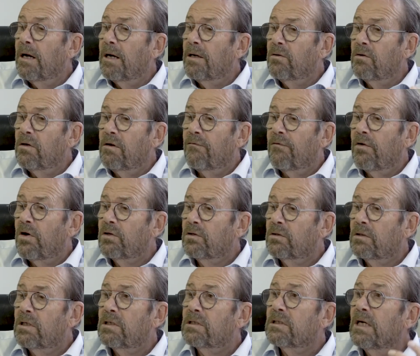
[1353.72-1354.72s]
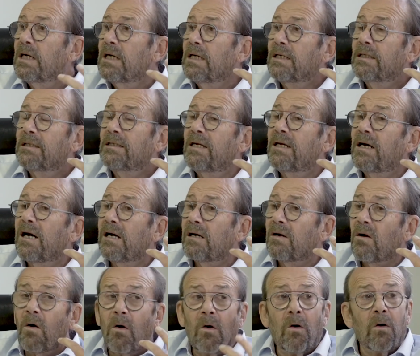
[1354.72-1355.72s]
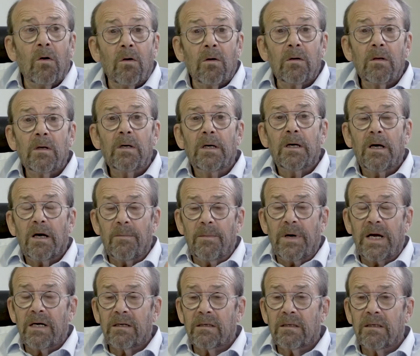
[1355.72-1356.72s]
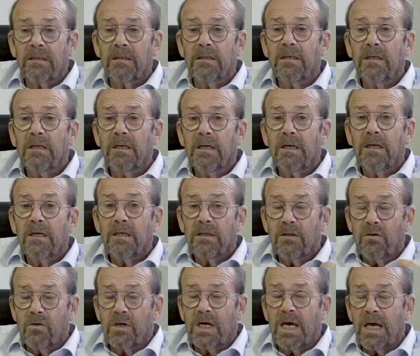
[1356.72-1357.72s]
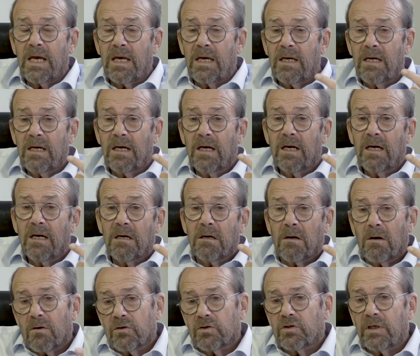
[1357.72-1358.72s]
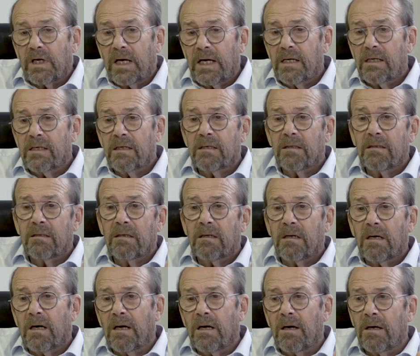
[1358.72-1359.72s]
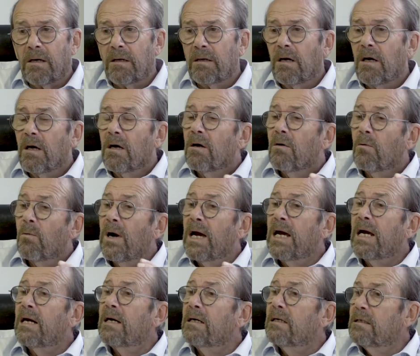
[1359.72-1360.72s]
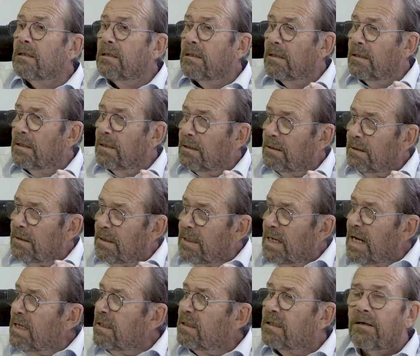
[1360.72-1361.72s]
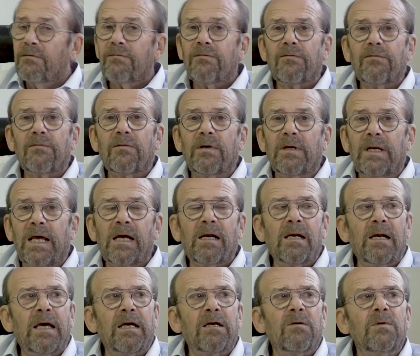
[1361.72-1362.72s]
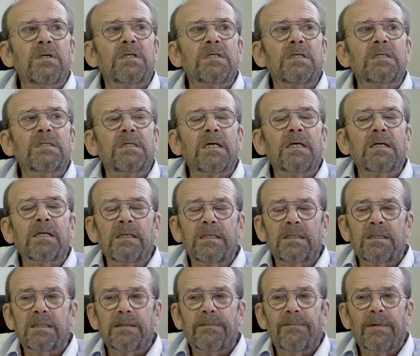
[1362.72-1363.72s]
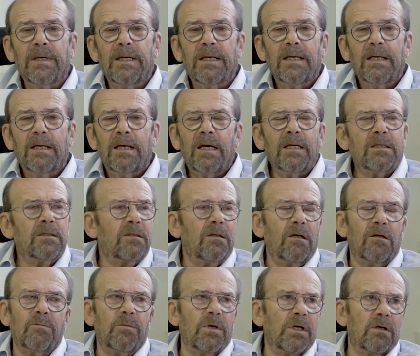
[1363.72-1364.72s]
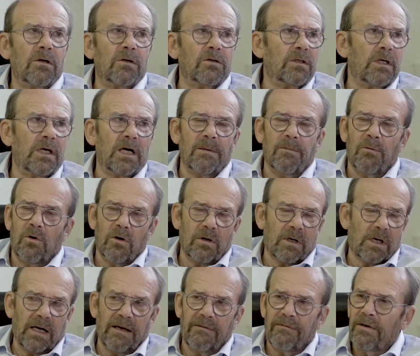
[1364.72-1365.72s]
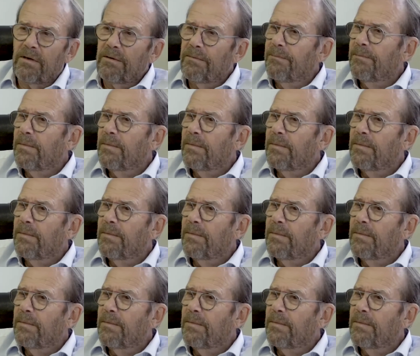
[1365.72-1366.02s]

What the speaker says: universities, they are all American, UK, Australian, where the native language is English. It's not because they are more clever,